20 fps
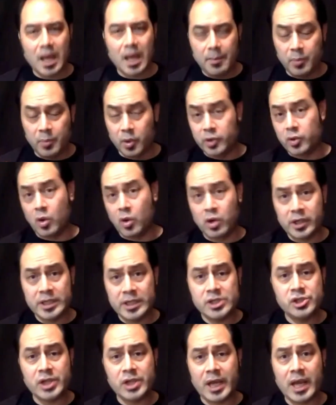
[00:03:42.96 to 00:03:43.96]
or an
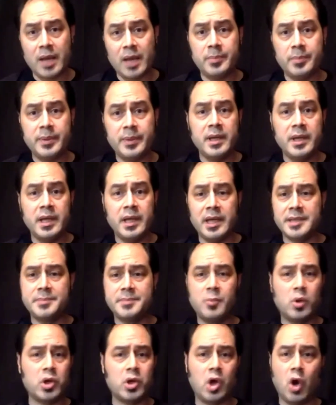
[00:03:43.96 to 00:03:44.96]
Orange amp is
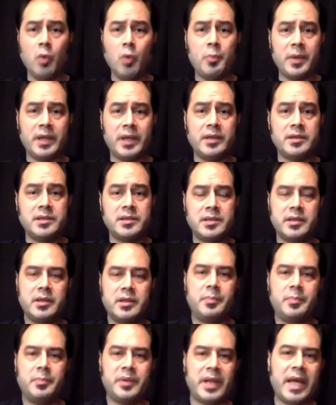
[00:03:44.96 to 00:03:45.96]
more open to the
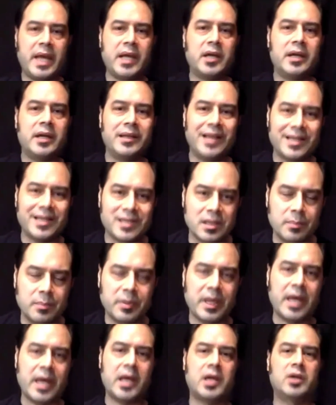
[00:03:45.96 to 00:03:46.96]
player and lets the
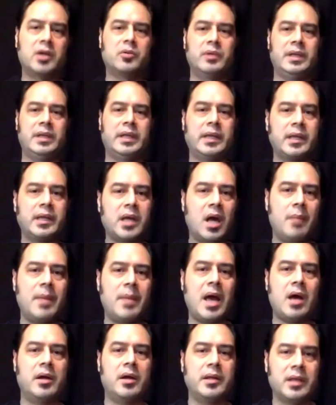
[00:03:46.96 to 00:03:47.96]
player really come
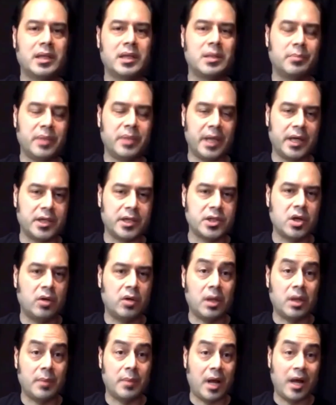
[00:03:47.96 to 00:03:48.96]
out and let the player tone
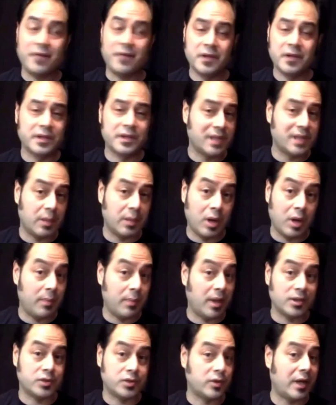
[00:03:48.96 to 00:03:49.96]
come out. I feel the same way
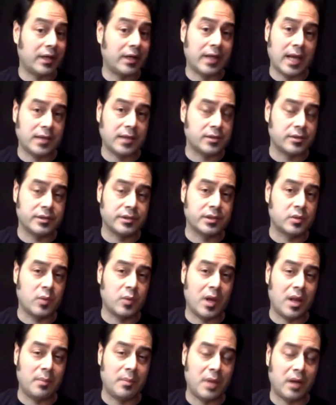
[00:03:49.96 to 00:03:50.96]
about Stratocasters as
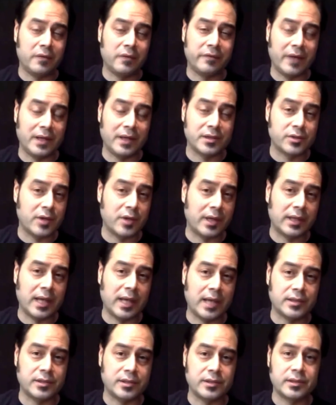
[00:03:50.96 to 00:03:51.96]
well. I'm not a fan of
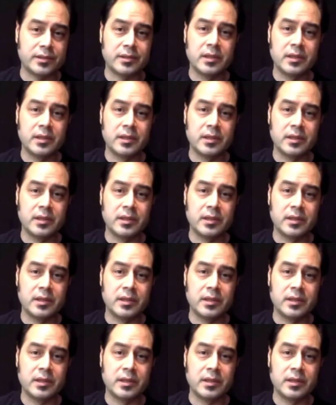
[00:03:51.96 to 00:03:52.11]
Stratocasters.